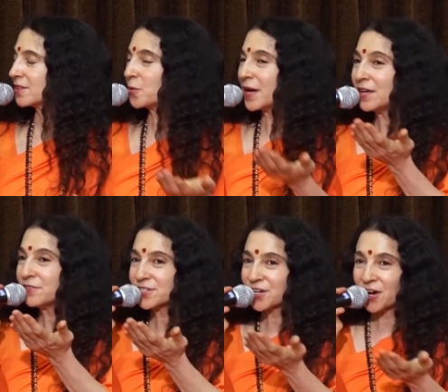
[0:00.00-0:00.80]
The
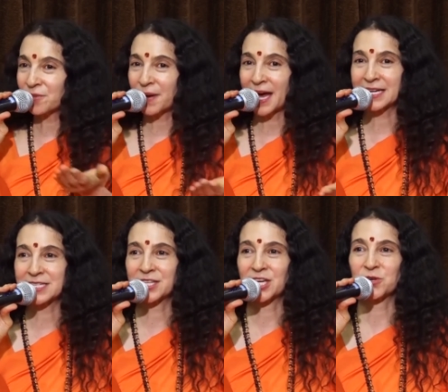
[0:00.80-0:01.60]
wave has gone back
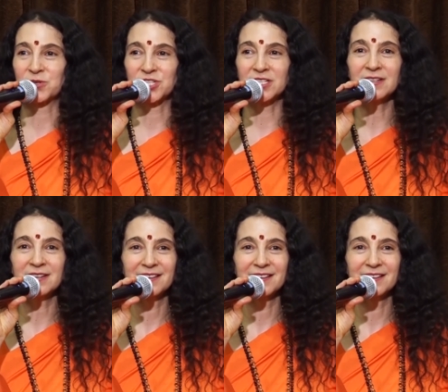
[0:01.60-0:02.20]
to the ocean.